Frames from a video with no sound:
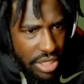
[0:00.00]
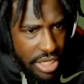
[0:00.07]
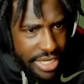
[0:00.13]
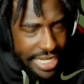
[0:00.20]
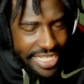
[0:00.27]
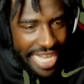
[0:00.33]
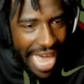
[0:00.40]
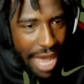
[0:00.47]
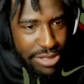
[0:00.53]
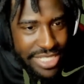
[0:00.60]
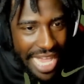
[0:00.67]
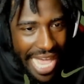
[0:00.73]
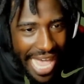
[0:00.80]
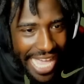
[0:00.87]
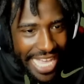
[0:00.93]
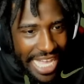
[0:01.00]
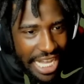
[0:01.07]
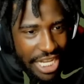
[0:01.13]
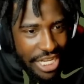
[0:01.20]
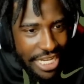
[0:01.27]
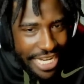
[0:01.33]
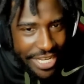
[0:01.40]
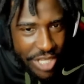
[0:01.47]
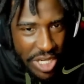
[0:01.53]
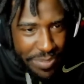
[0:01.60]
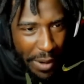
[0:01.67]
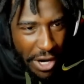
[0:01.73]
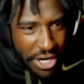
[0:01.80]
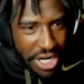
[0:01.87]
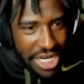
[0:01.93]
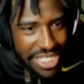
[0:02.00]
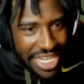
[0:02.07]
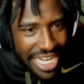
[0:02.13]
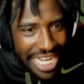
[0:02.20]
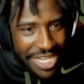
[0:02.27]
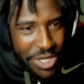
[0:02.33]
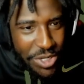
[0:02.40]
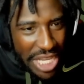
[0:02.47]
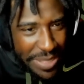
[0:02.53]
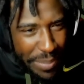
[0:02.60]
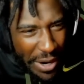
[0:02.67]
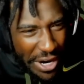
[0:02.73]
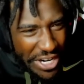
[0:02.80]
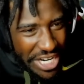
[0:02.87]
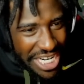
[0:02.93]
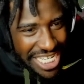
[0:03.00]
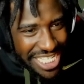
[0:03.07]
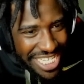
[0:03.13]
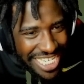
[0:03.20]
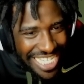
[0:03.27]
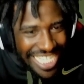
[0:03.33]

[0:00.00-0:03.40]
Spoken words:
Get to outside. Get those burners. Use those burners.